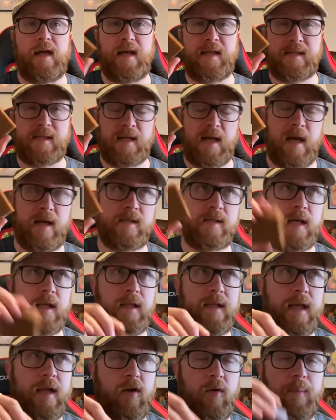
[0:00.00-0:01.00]
It's it's a
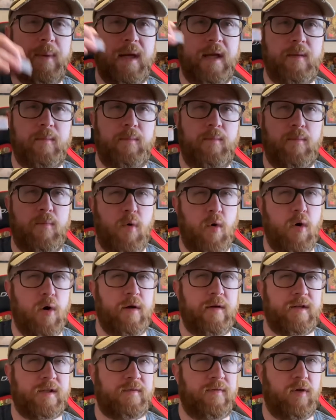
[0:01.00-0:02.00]
little bit
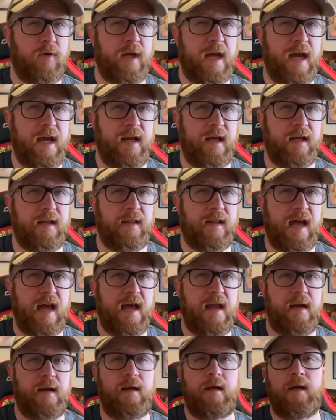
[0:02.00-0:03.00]
more exfoliating
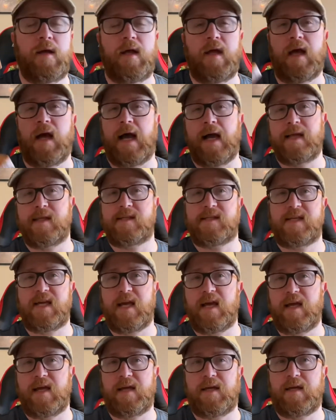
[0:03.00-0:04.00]
than I'd
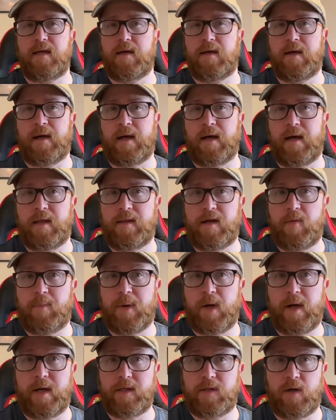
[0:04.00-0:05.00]
say uh, their
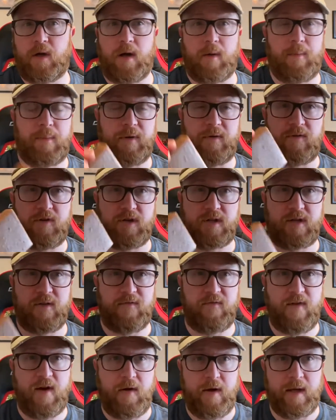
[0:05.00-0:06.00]
pine tar, but just a
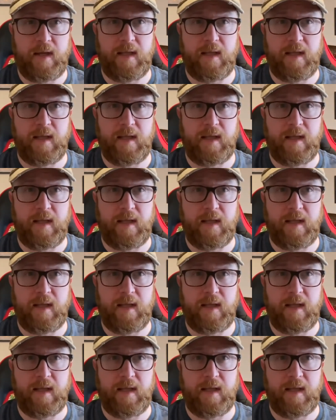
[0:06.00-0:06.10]
very